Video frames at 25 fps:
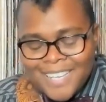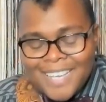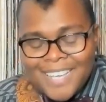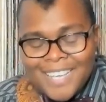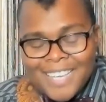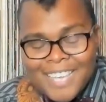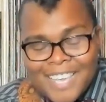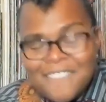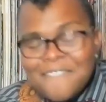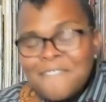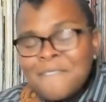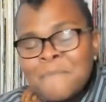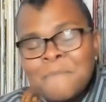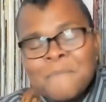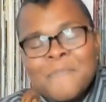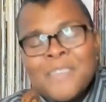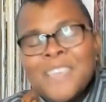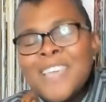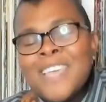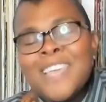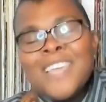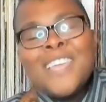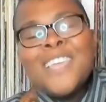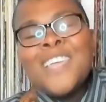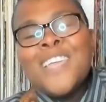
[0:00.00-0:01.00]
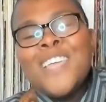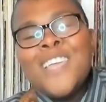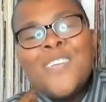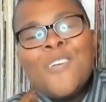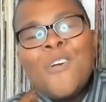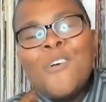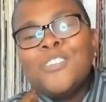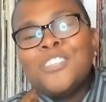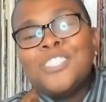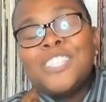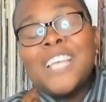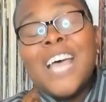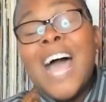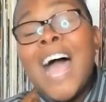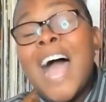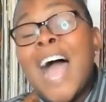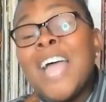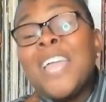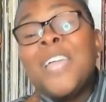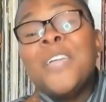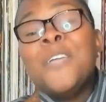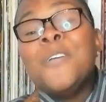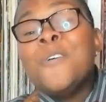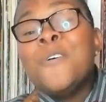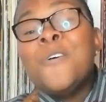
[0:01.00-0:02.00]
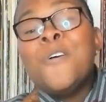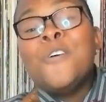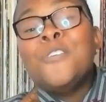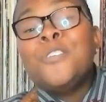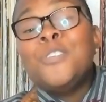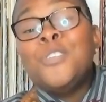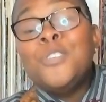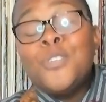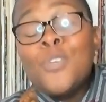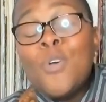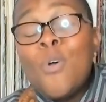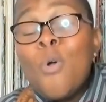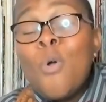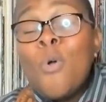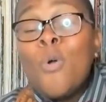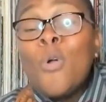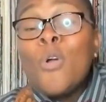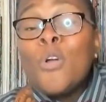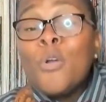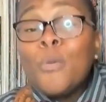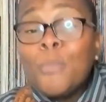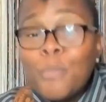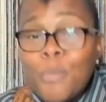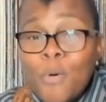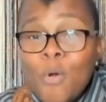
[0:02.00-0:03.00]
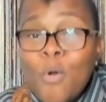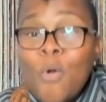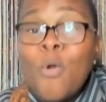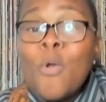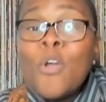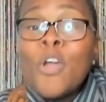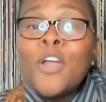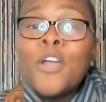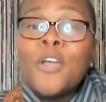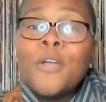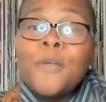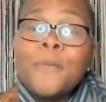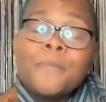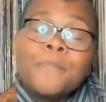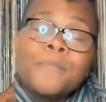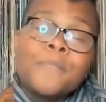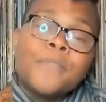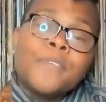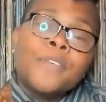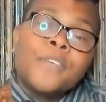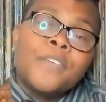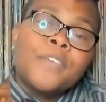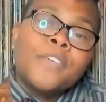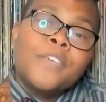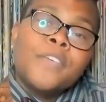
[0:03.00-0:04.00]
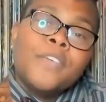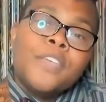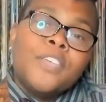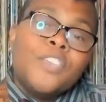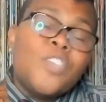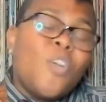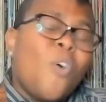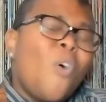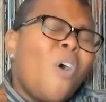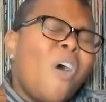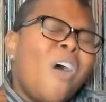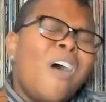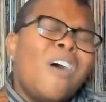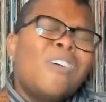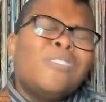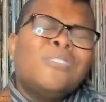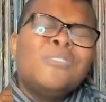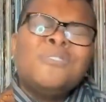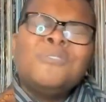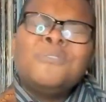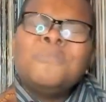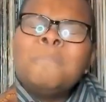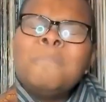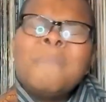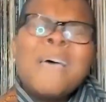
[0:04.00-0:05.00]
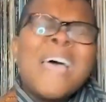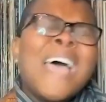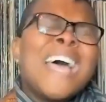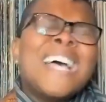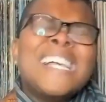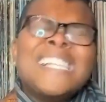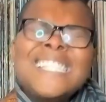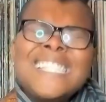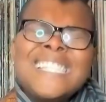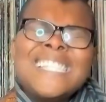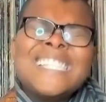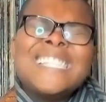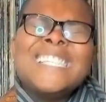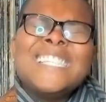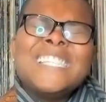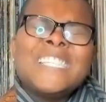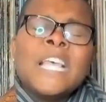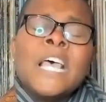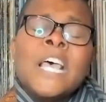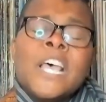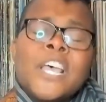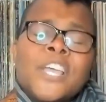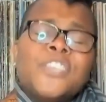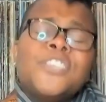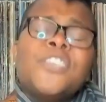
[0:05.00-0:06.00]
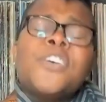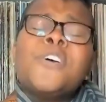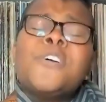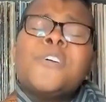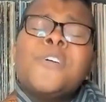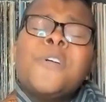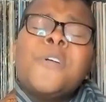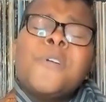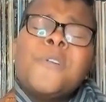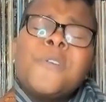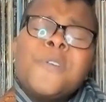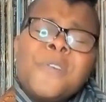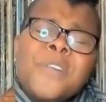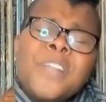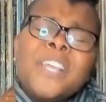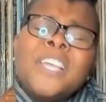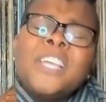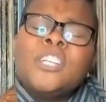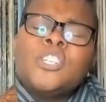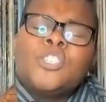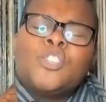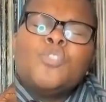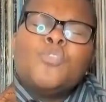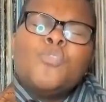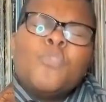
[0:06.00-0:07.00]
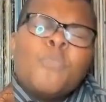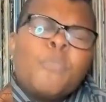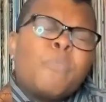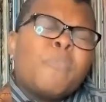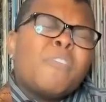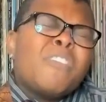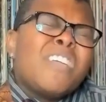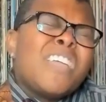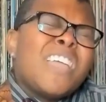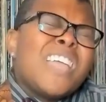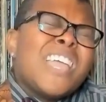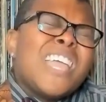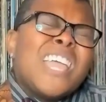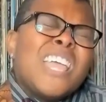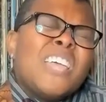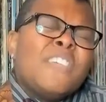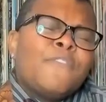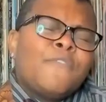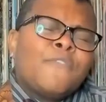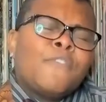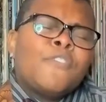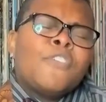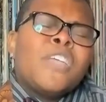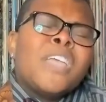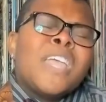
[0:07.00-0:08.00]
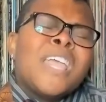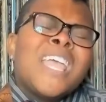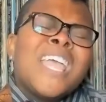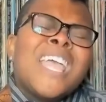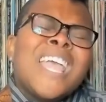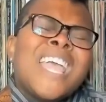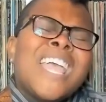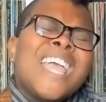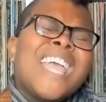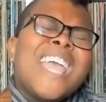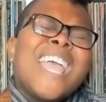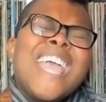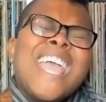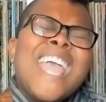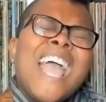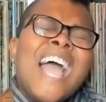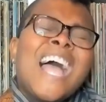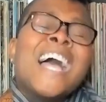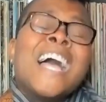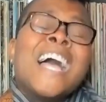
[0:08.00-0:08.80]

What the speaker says: Give me your tired, your poor, your huddled masses yearning to breathe free.